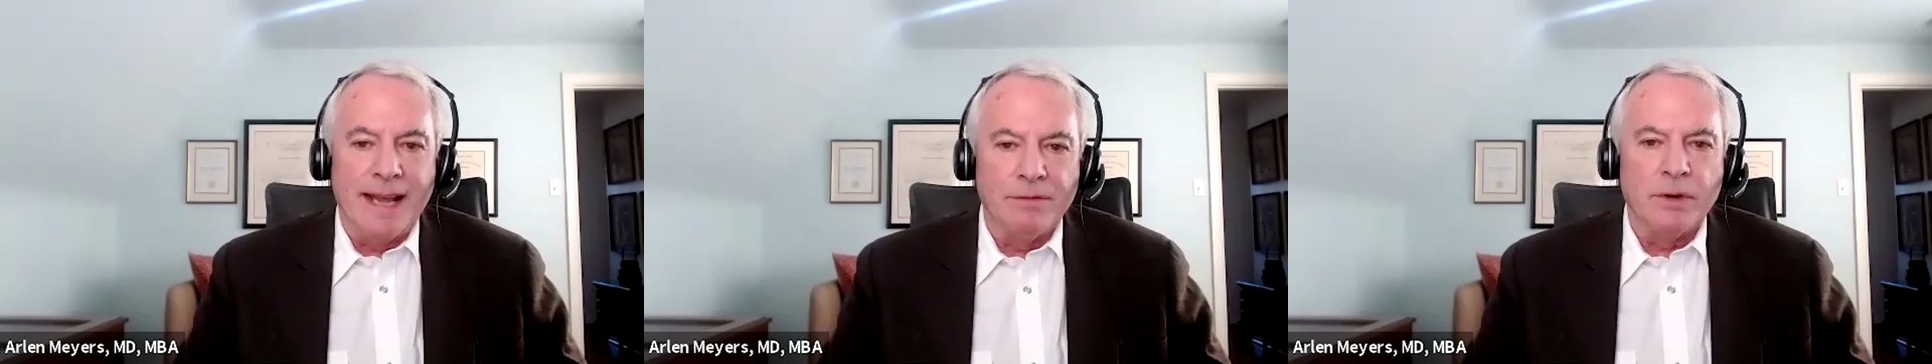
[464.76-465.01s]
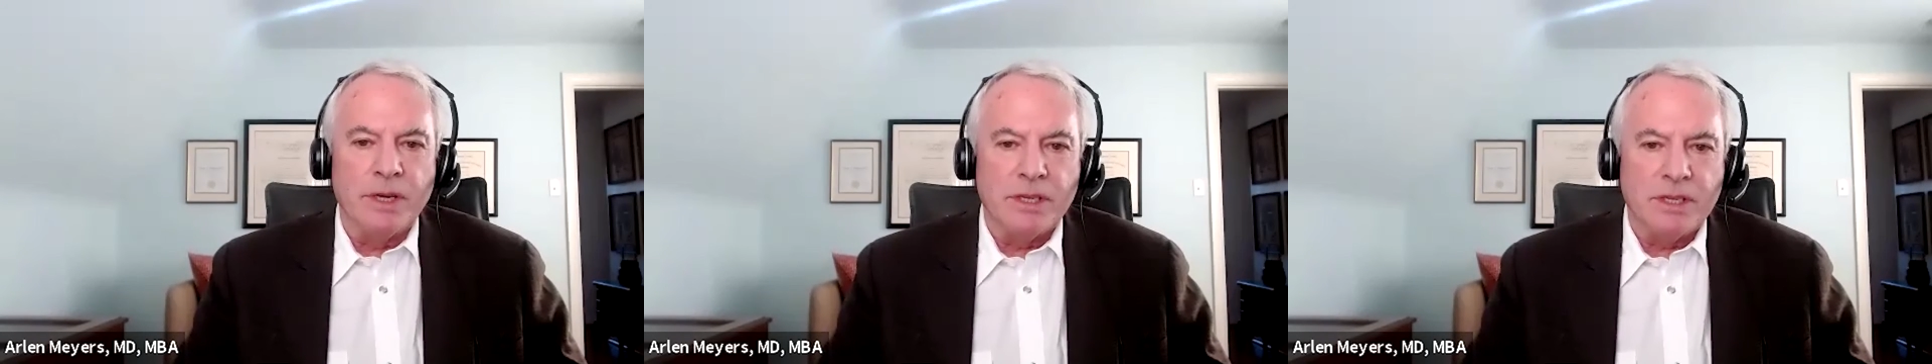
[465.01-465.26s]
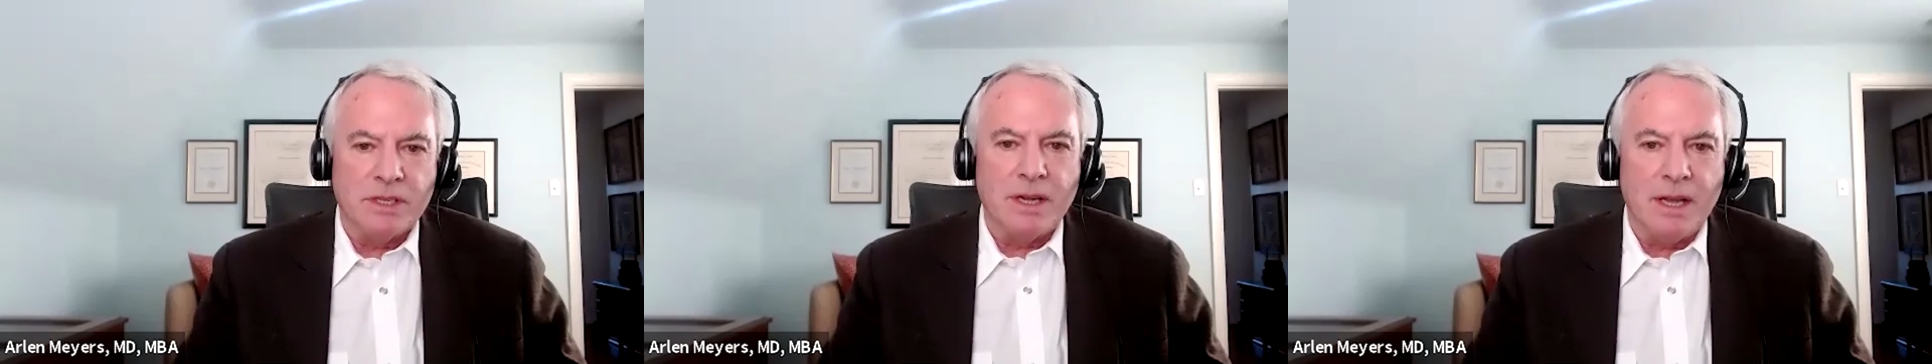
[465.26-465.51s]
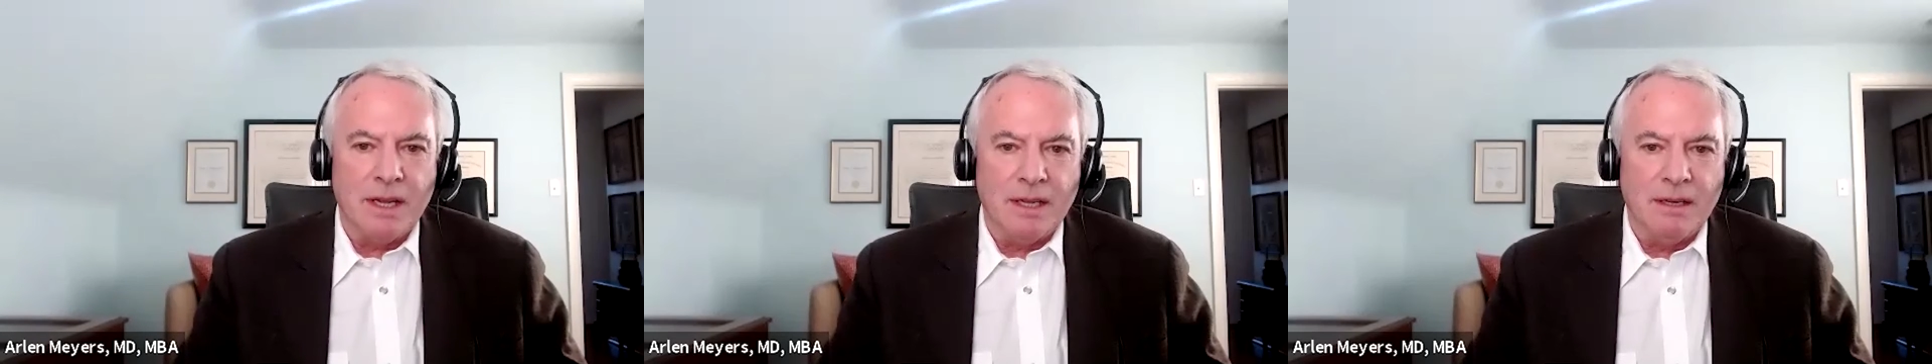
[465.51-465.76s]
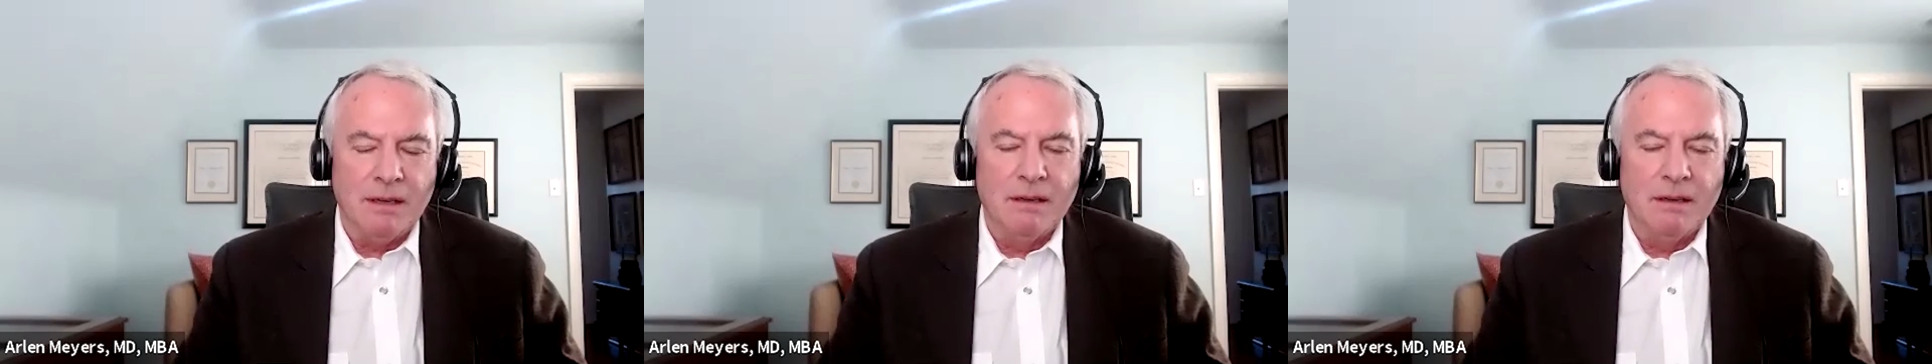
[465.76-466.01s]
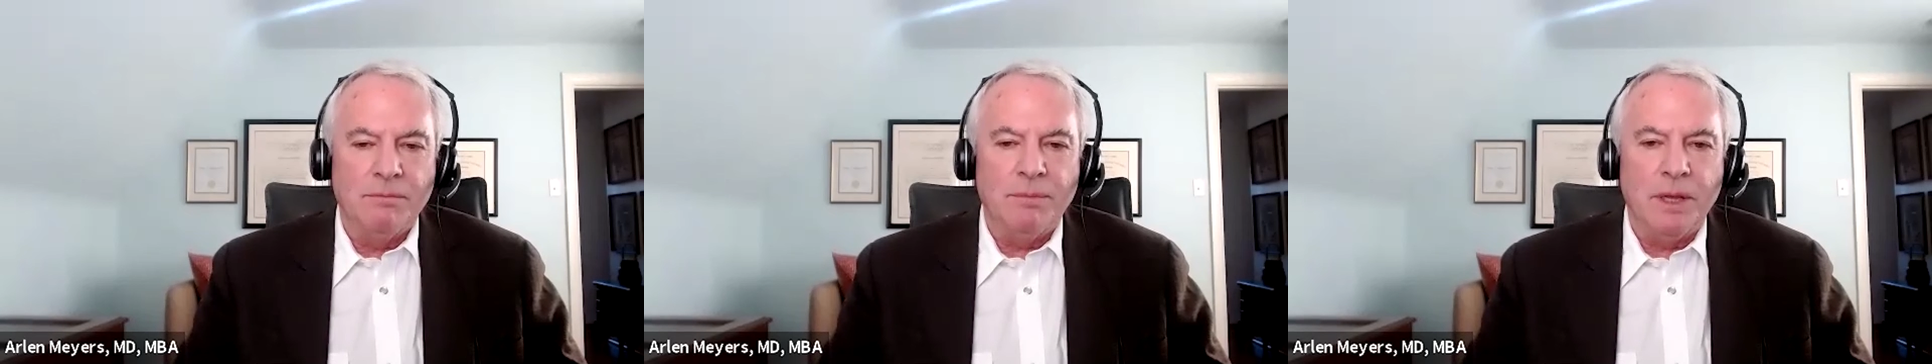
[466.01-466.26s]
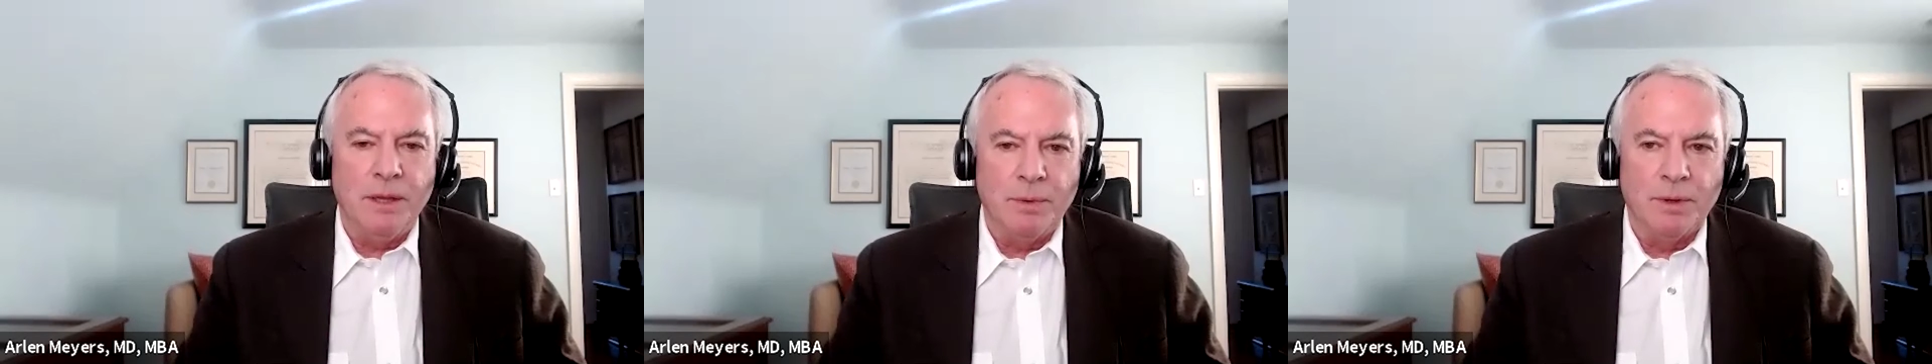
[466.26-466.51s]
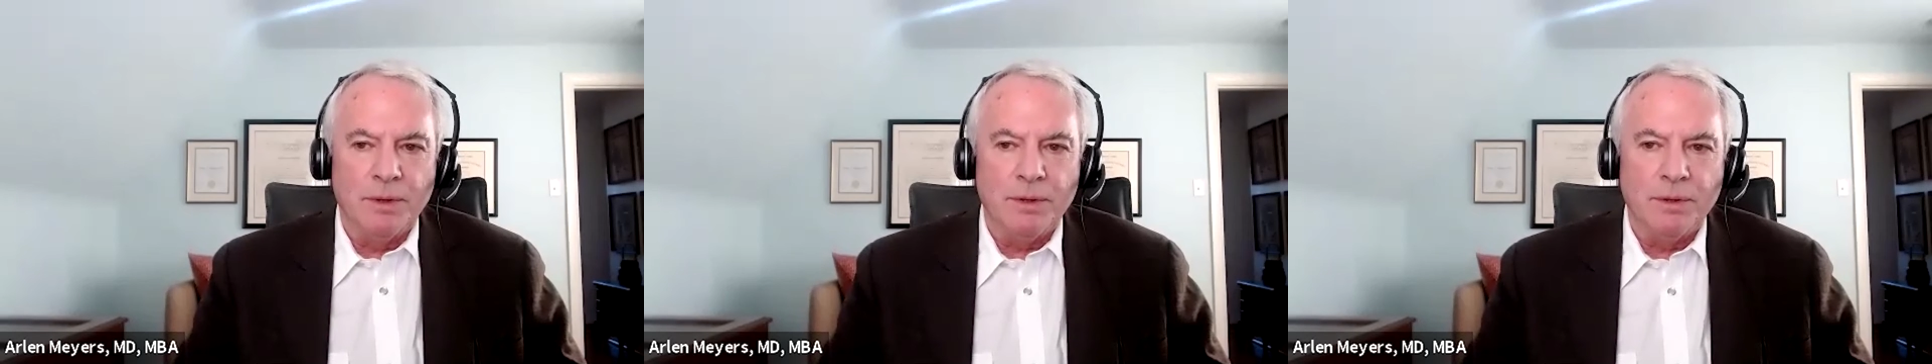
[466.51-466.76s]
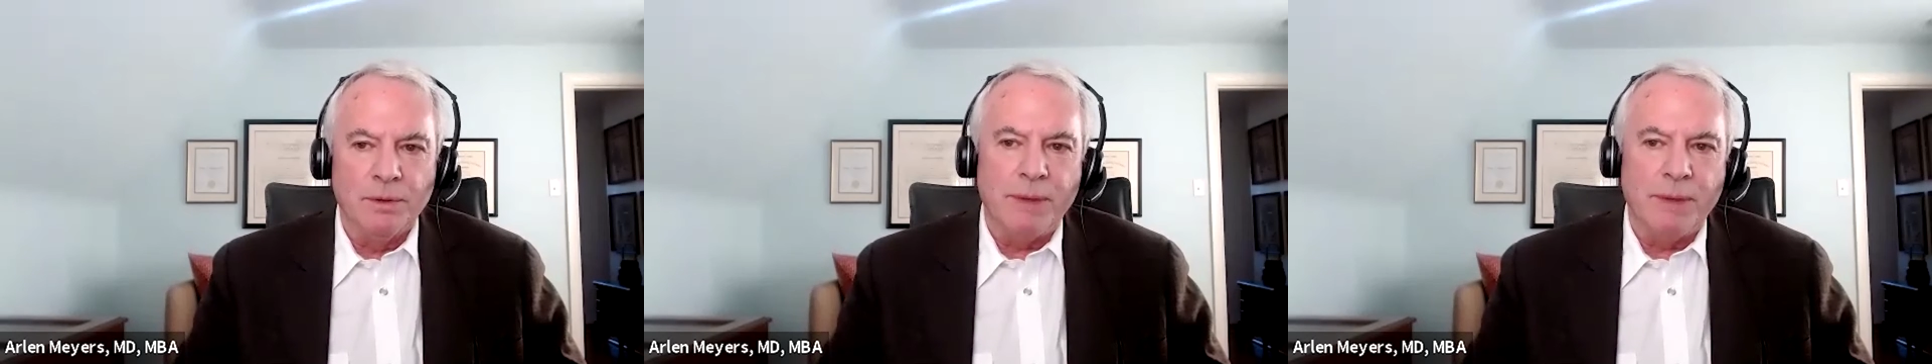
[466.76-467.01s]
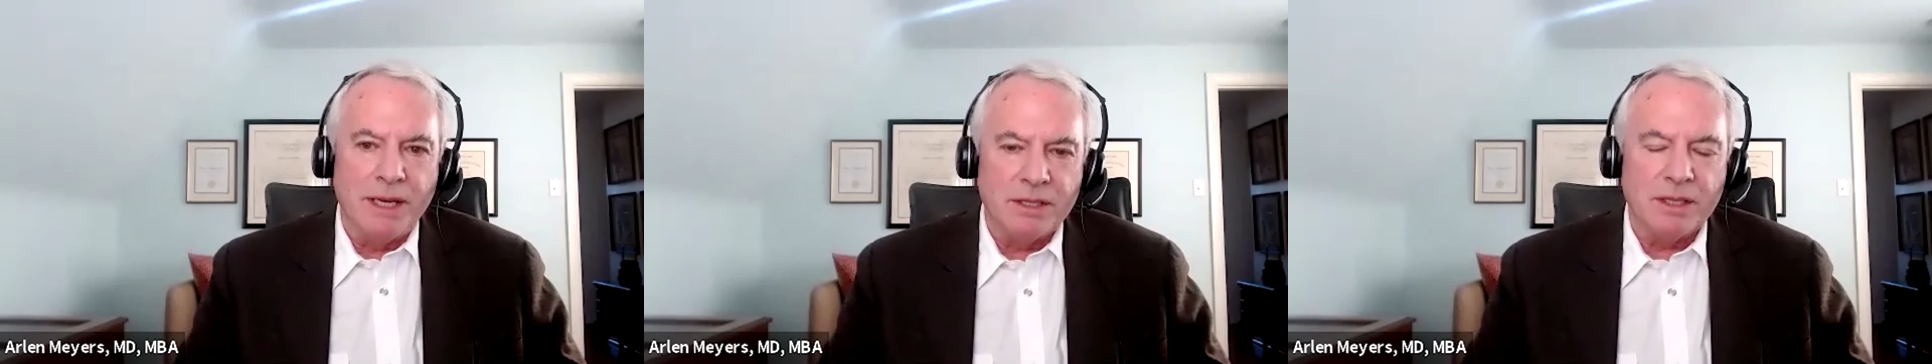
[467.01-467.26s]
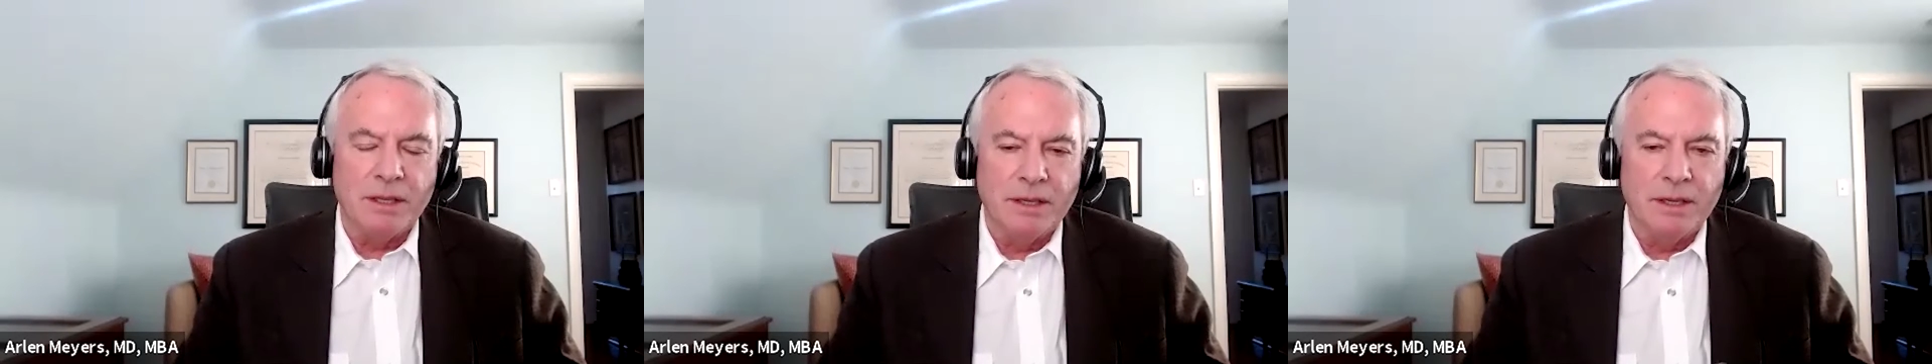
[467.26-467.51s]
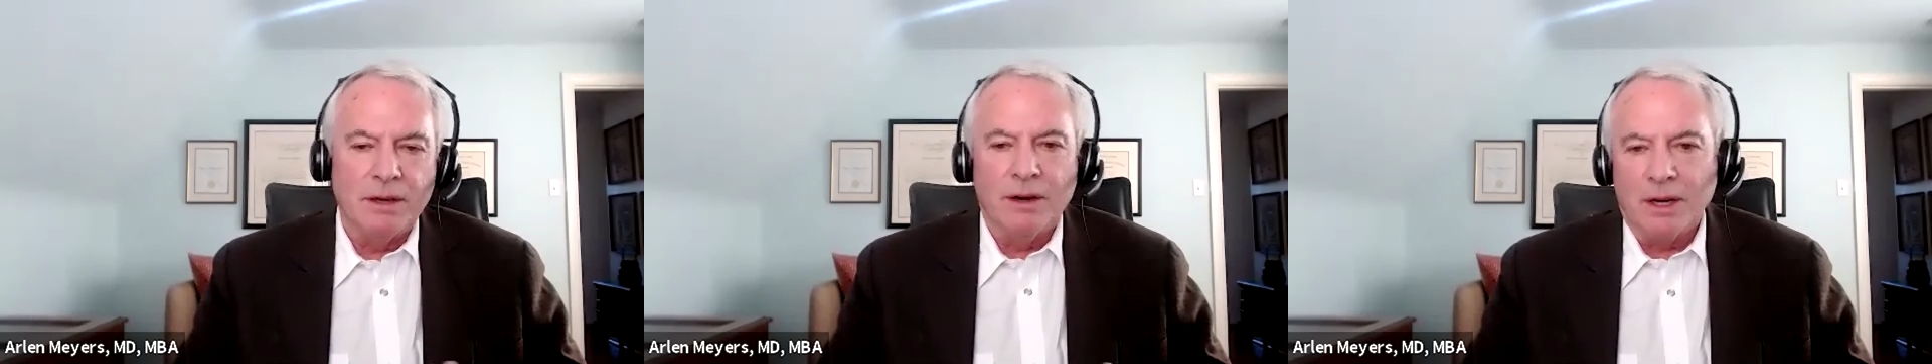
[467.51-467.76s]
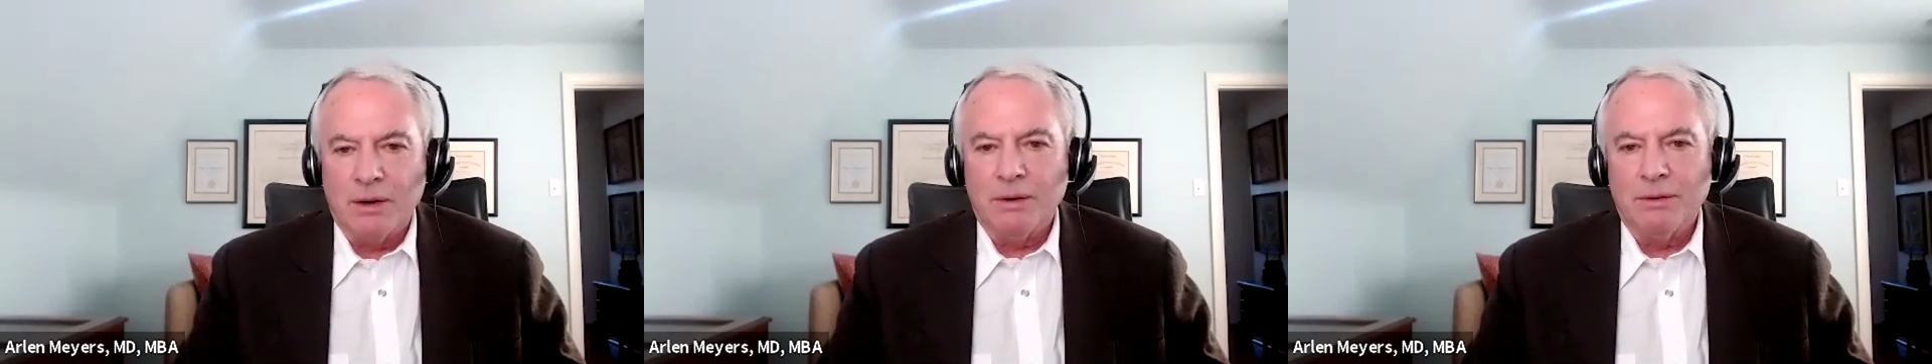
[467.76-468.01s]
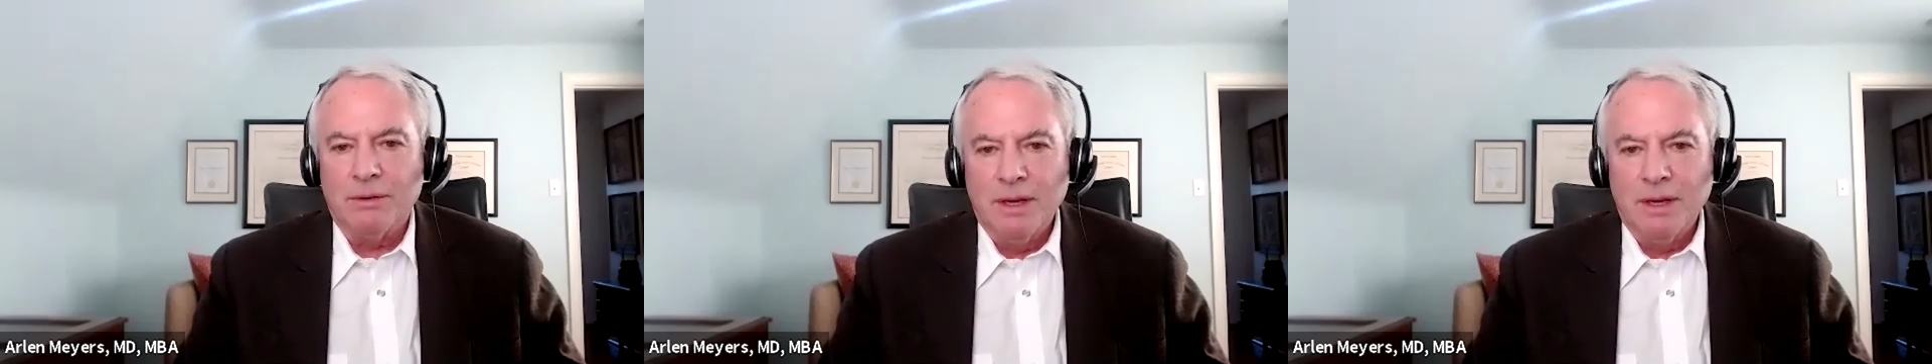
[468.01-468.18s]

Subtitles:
in every state, people who basically are,